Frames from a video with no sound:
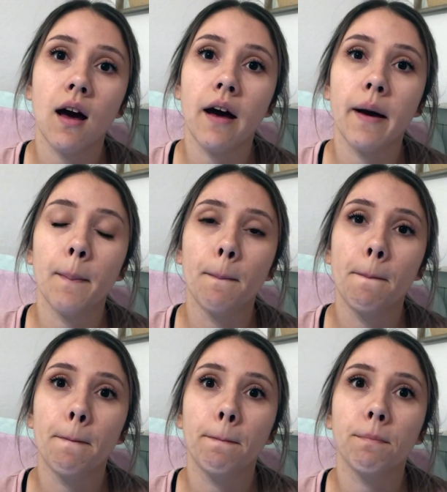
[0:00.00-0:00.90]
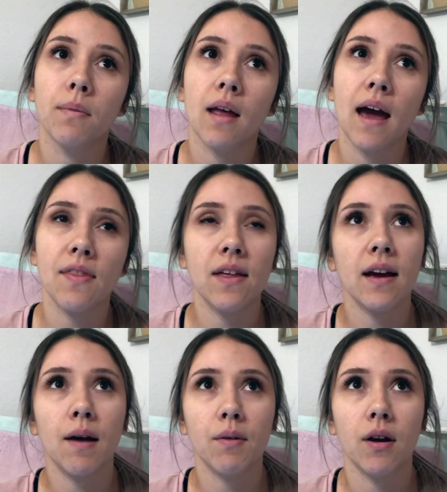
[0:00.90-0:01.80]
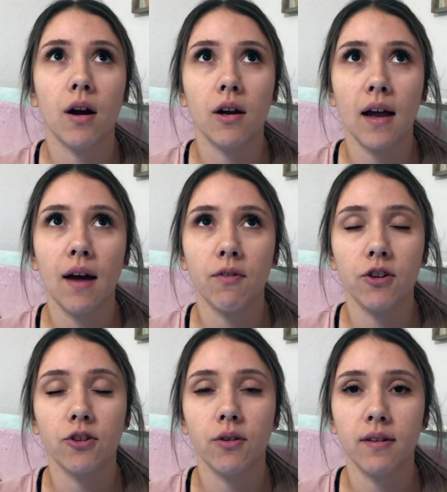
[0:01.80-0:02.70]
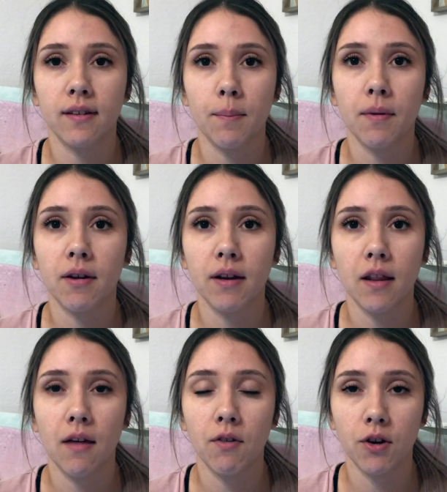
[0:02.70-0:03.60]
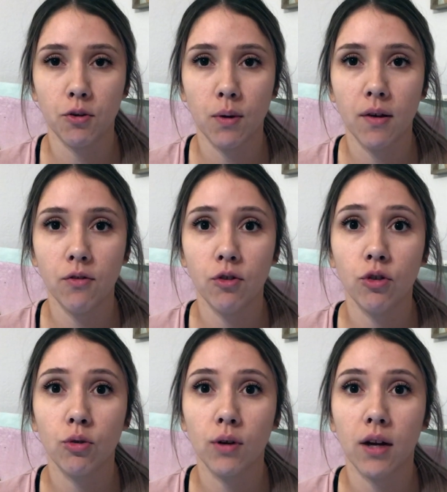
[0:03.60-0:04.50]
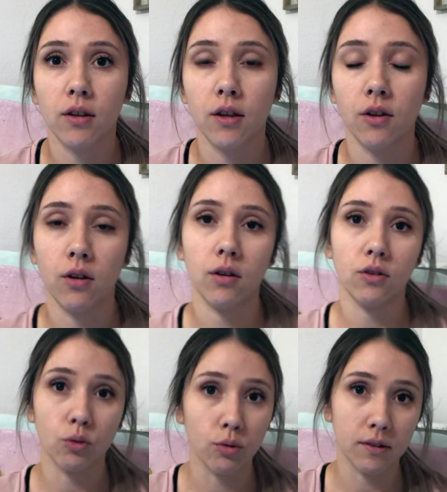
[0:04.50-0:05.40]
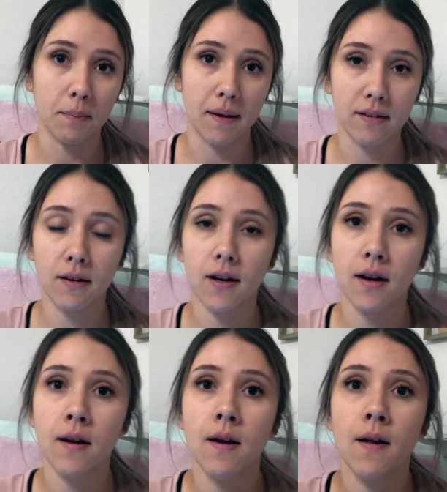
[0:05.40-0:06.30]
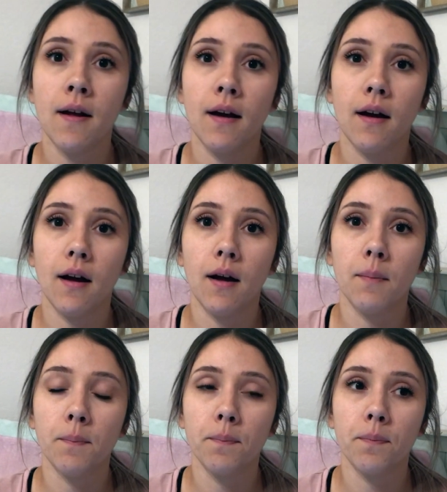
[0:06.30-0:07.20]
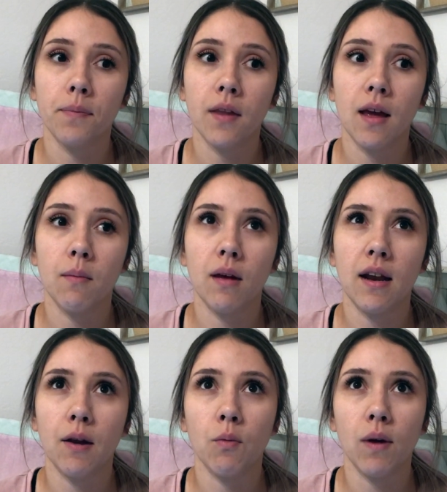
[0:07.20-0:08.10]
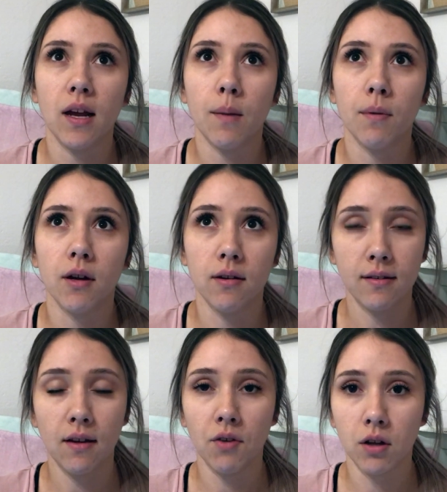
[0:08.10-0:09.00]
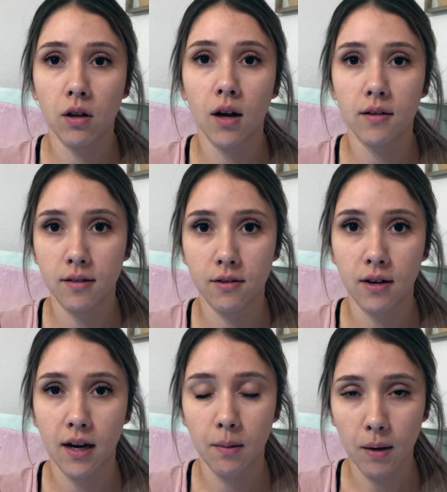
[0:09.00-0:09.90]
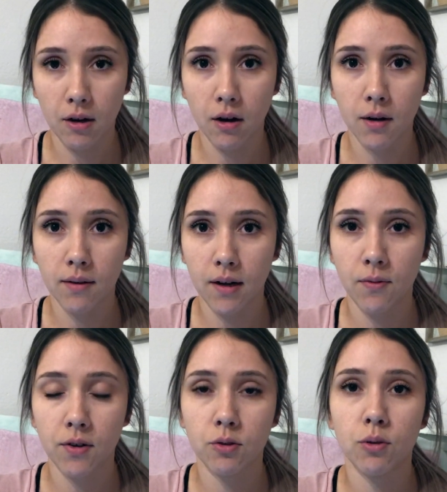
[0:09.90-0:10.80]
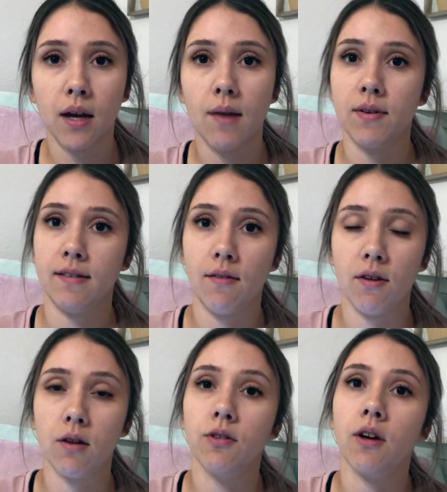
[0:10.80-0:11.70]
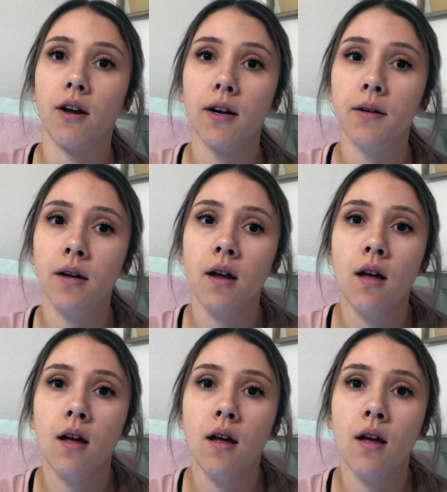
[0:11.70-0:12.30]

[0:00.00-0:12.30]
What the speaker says: I think I would on average go to sleep around 11 or 12 throughout the school semester. And I'd wake up around 7 o'clock to start getting my daughter ready for school. I have a 7-year-old daughter.